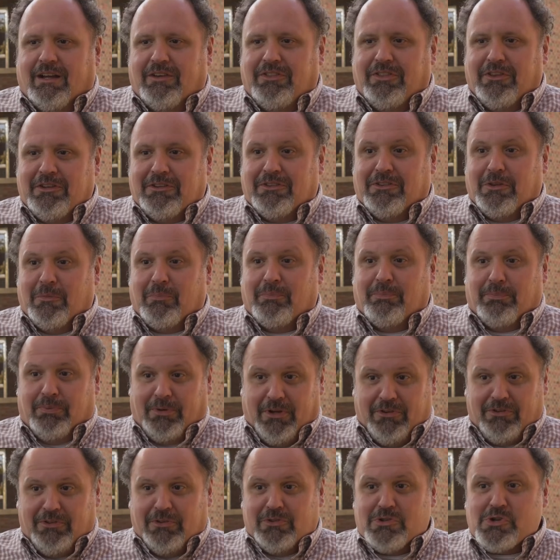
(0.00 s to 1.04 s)
I think the
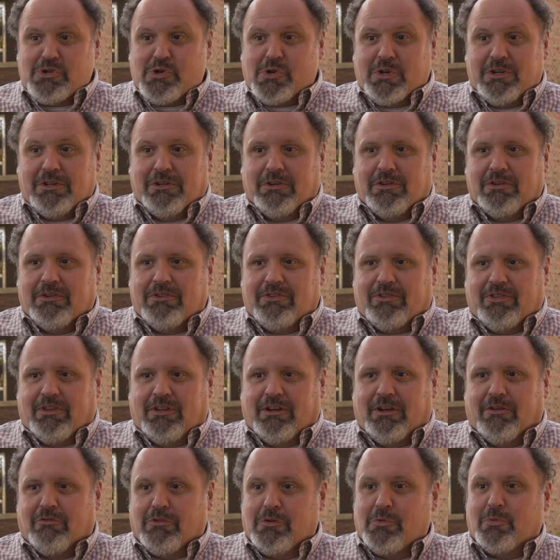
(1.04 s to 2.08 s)
present trend is that
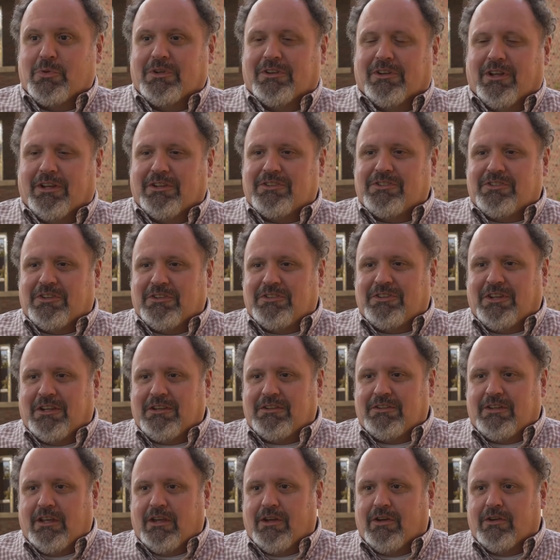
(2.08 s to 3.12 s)
everyone likes to
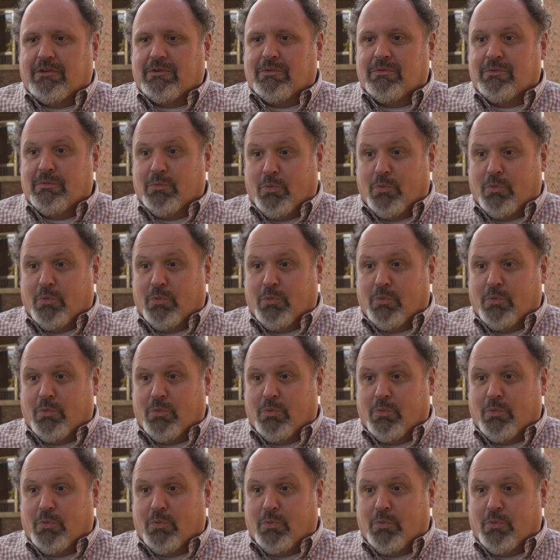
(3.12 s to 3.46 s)
take down